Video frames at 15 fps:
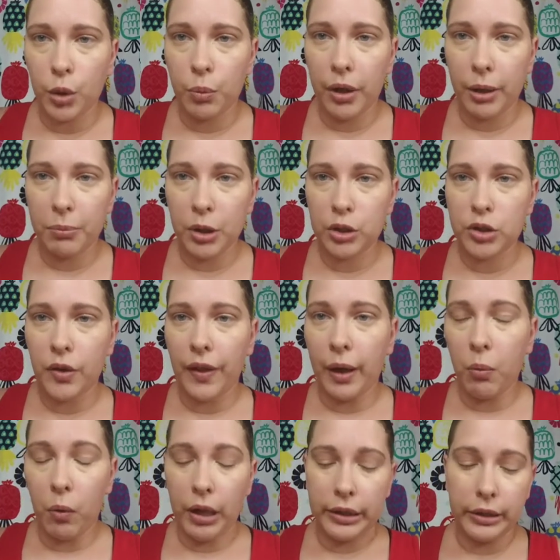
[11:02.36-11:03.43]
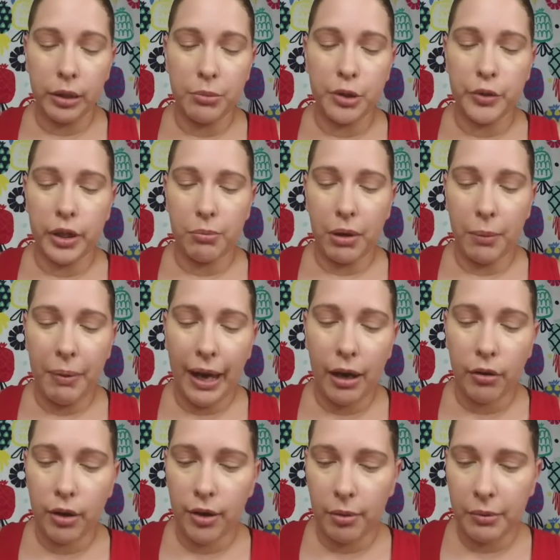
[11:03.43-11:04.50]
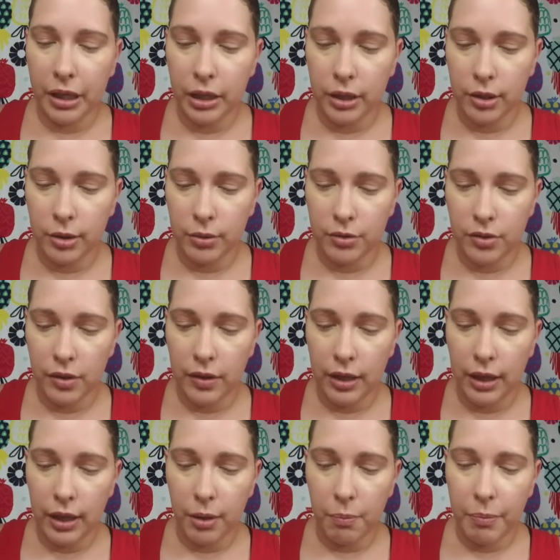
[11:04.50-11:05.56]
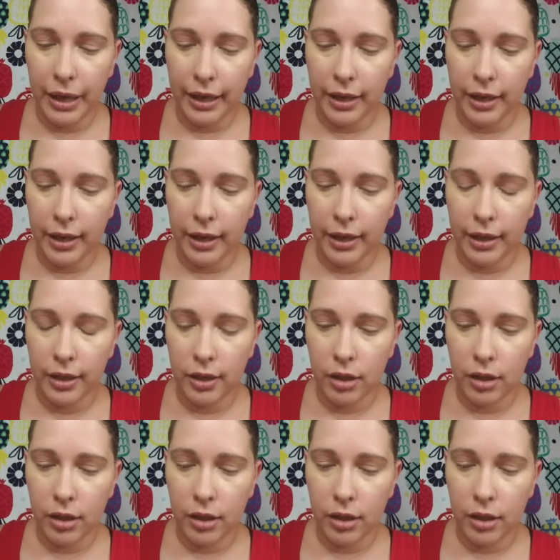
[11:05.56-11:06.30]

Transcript: primer so that while I'm doing my powder, I'm going to use the Becca